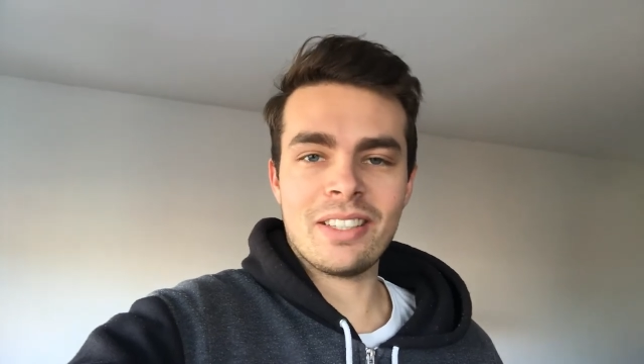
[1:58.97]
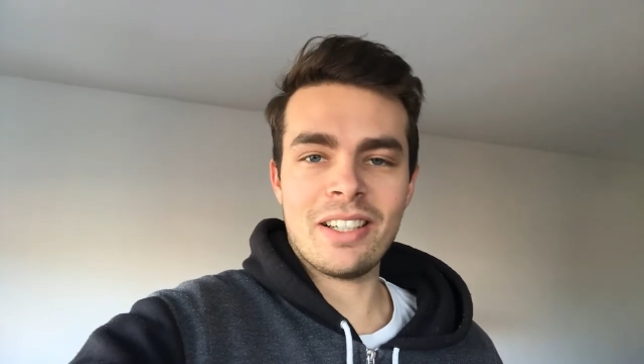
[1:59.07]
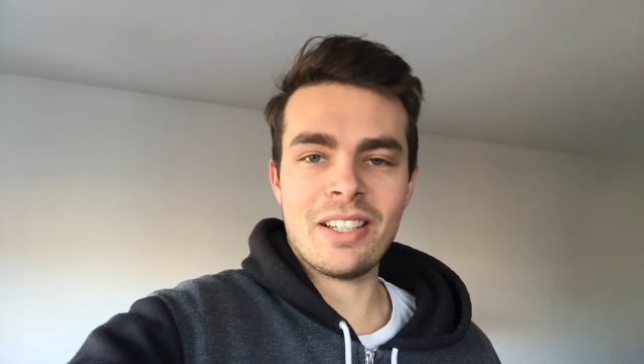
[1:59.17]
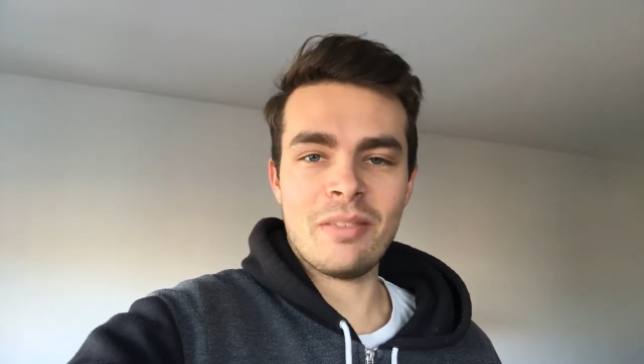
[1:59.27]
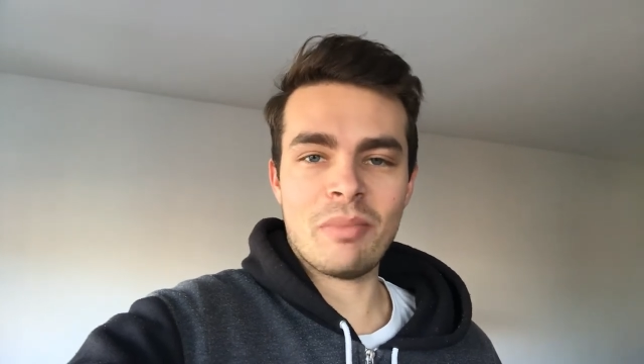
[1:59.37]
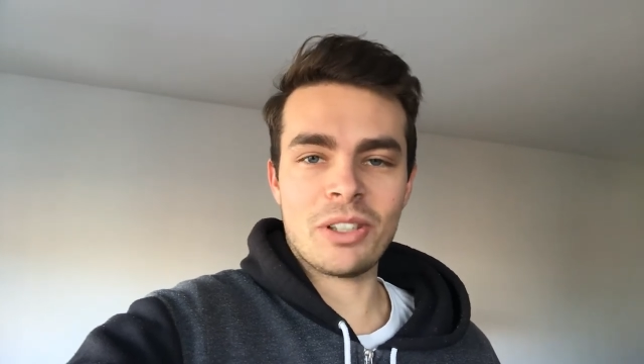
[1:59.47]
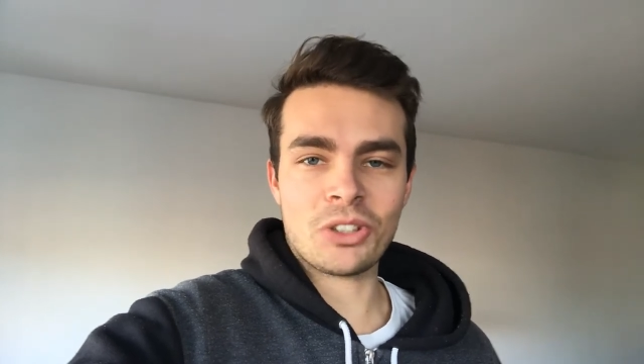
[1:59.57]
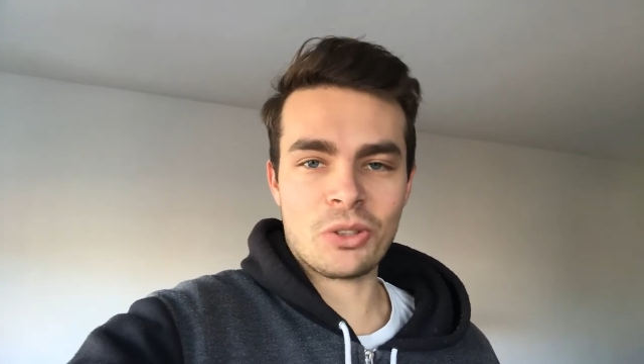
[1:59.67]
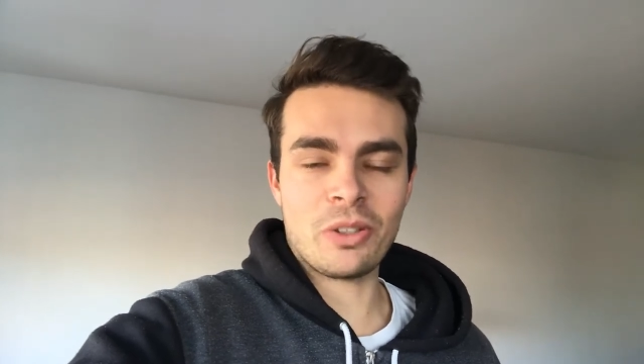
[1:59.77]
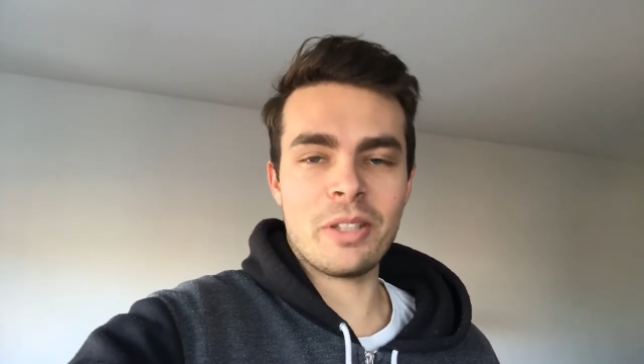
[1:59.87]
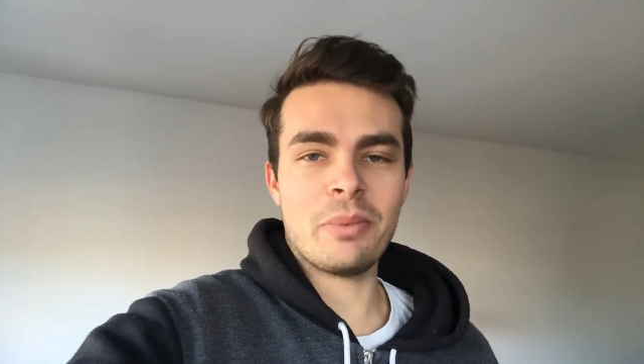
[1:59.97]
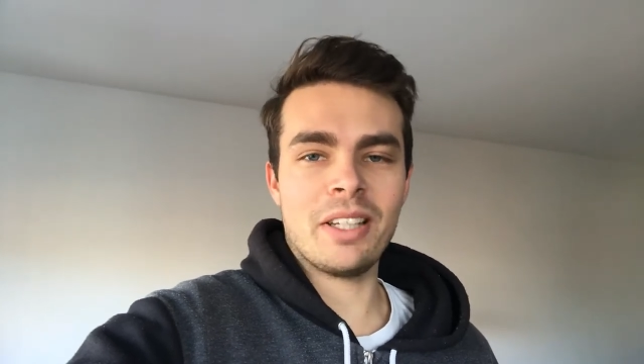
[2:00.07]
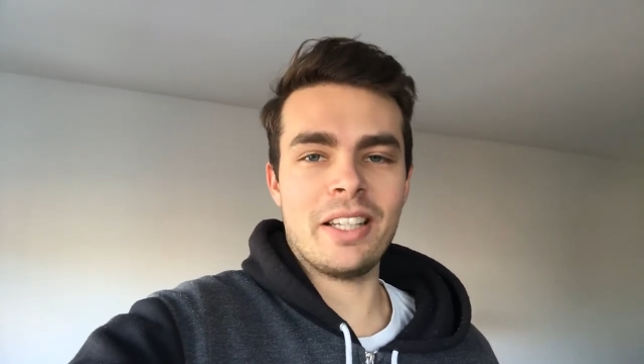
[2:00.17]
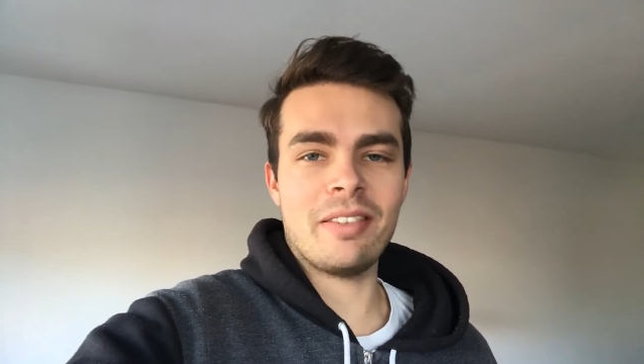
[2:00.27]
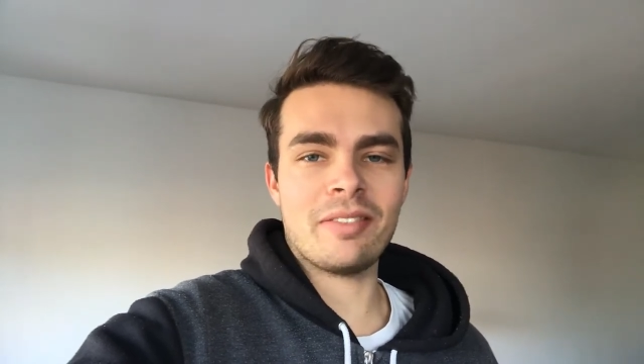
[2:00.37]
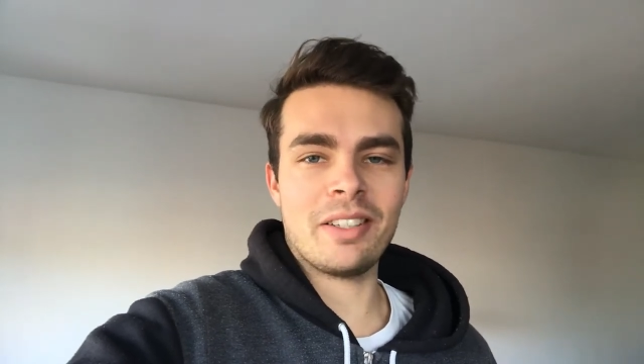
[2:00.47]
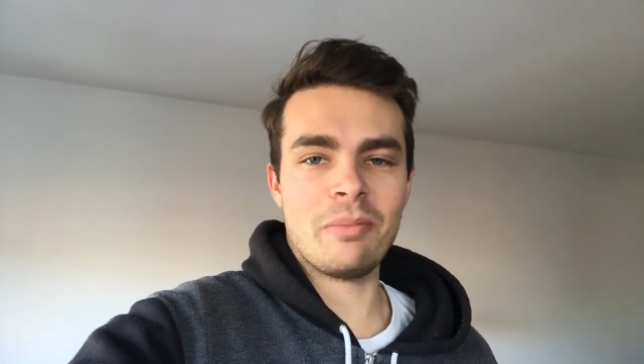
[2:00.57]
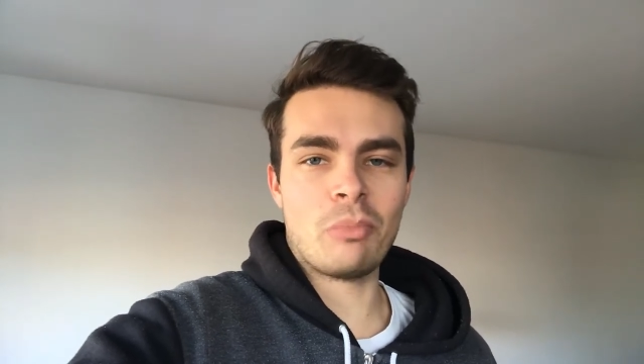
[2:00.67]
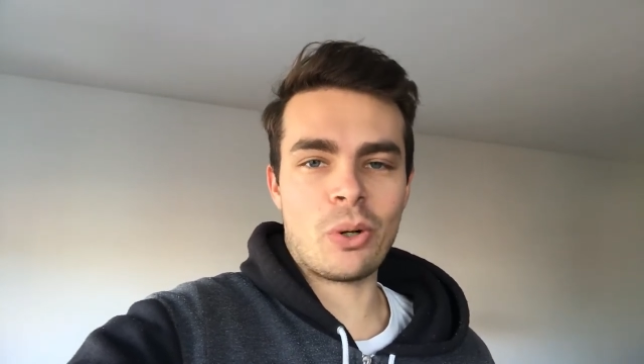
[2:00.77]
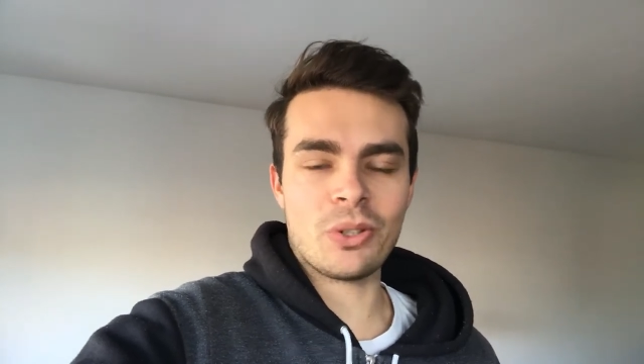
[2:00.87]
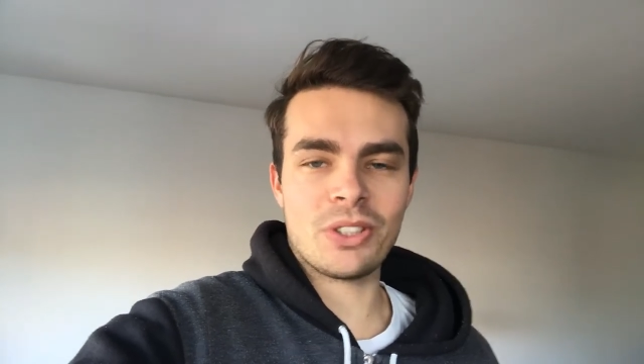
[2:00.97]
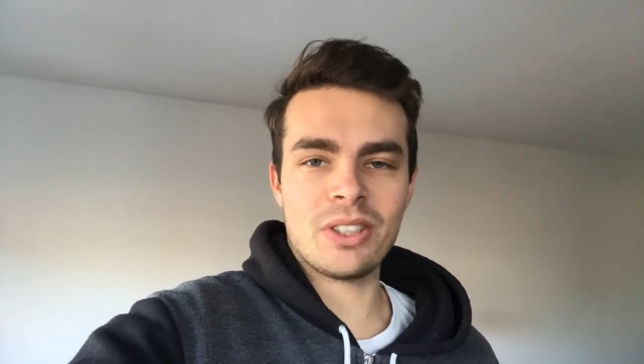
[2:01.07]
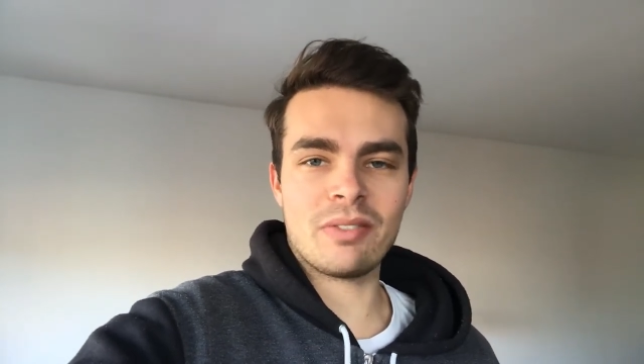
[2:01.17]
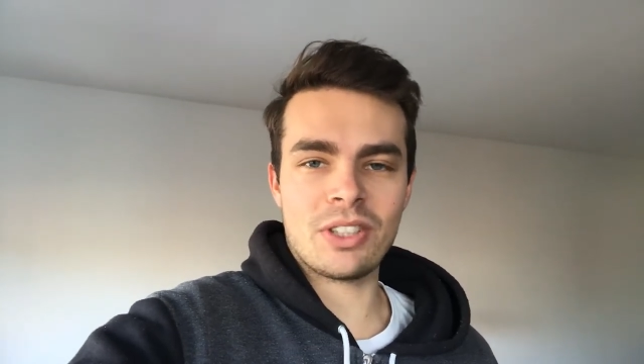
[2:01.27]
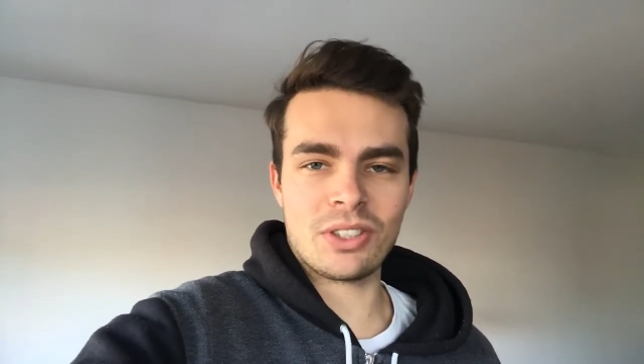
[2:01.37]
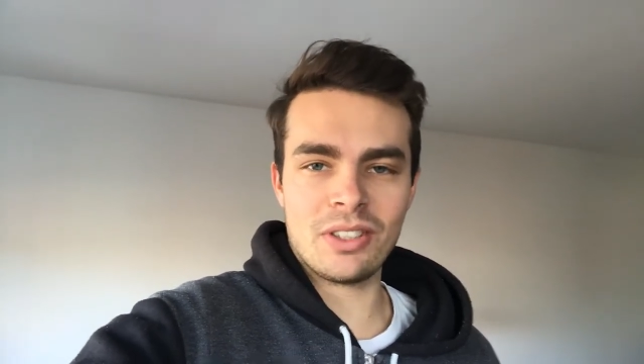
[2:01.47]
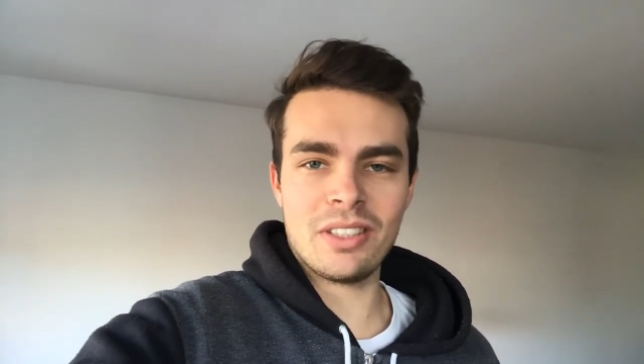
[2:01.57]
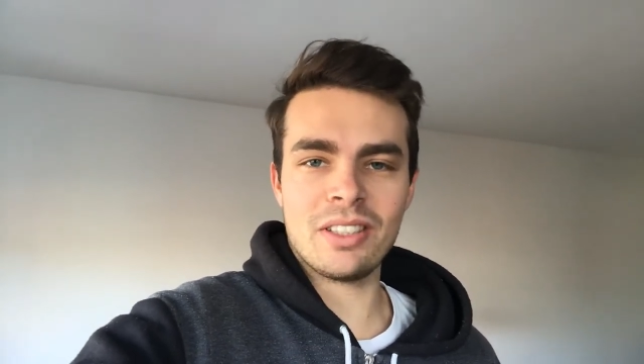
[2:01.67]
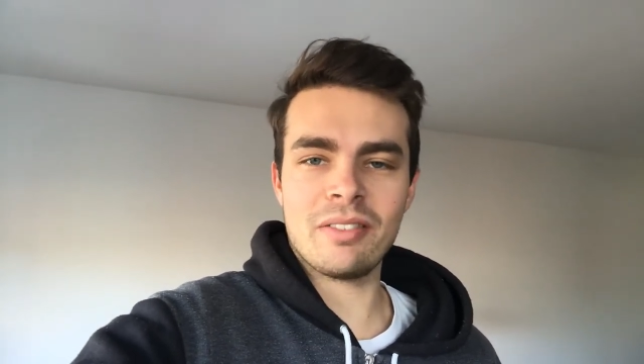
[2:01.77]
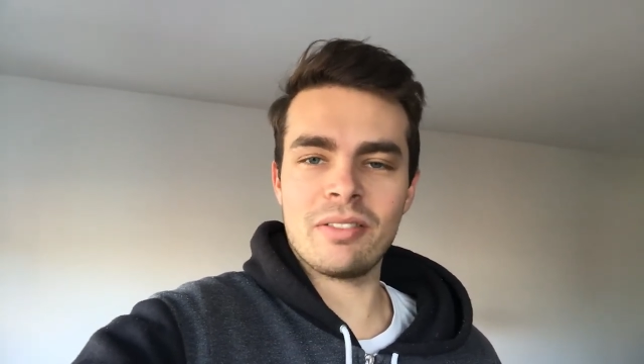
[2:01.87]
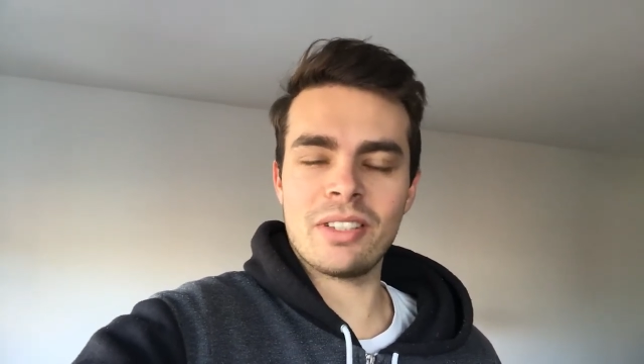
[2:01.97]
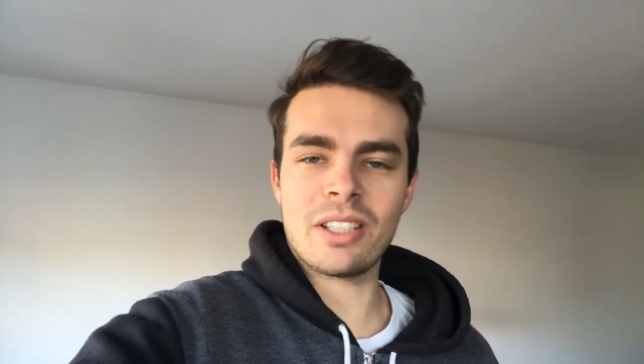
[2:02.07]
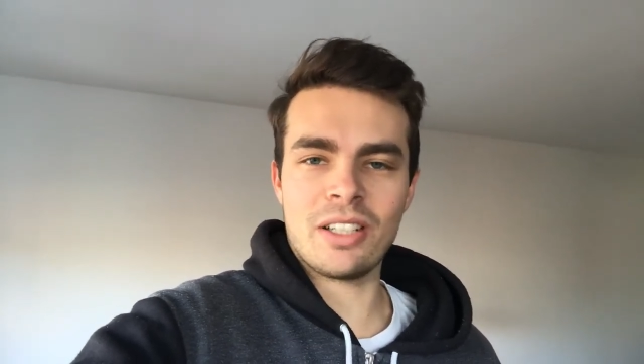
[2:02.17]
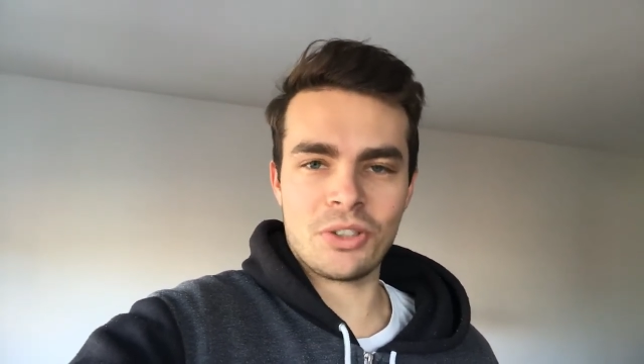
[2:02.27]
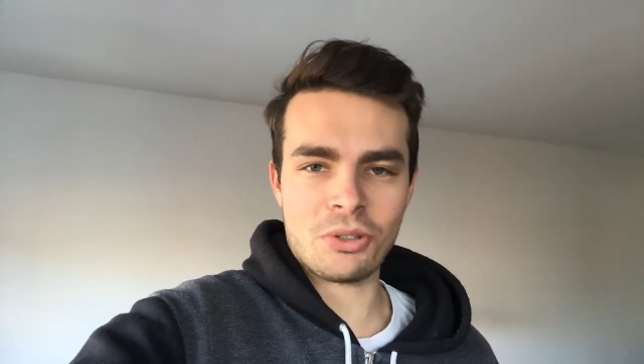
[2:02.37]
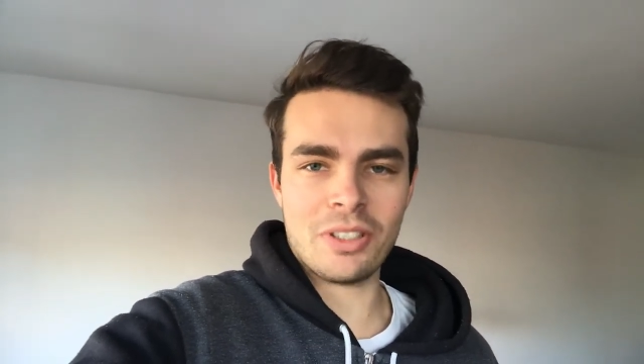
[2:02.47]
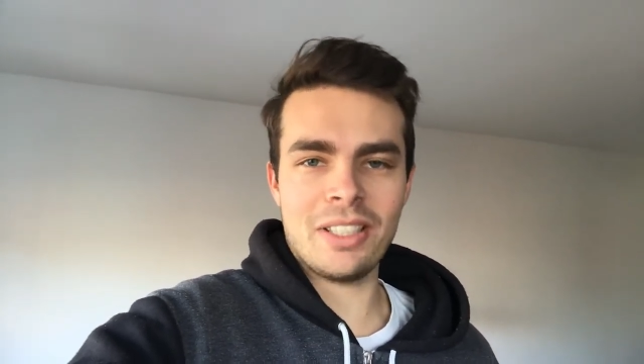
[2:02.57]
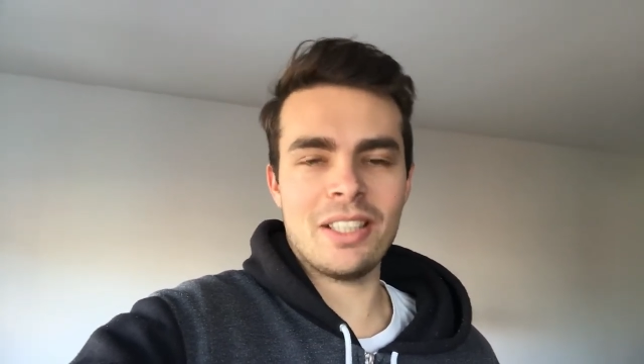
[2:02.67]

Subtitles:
I strongly believe in Boris's vision for the country,